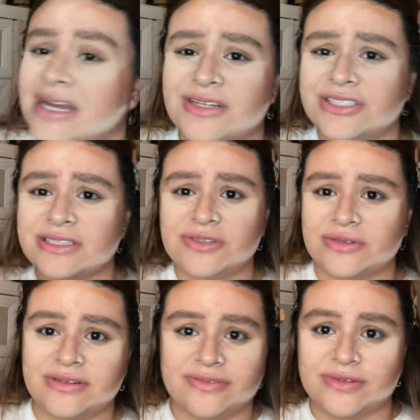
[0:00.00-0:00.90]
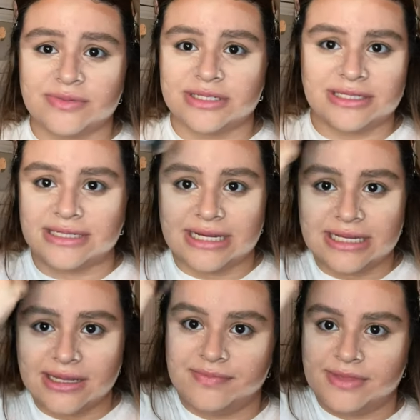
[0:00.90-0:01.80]
actually don't even really
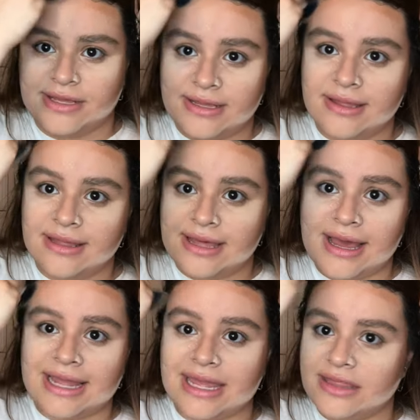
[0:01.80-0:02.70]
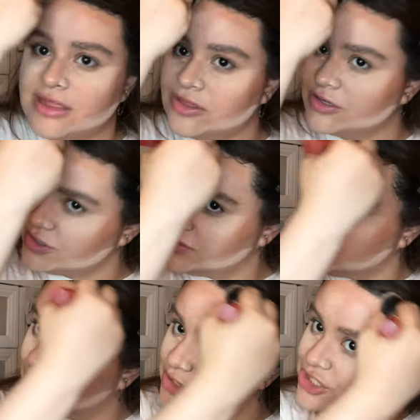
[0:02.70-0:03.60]
like it. I hate that there's
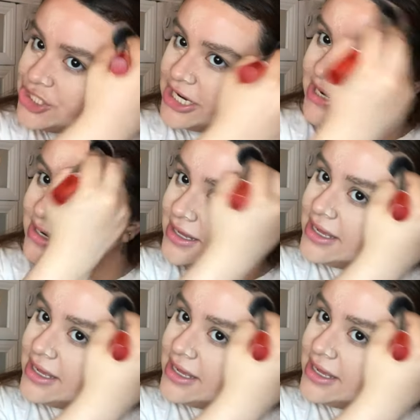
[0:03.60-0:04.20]
only one shade,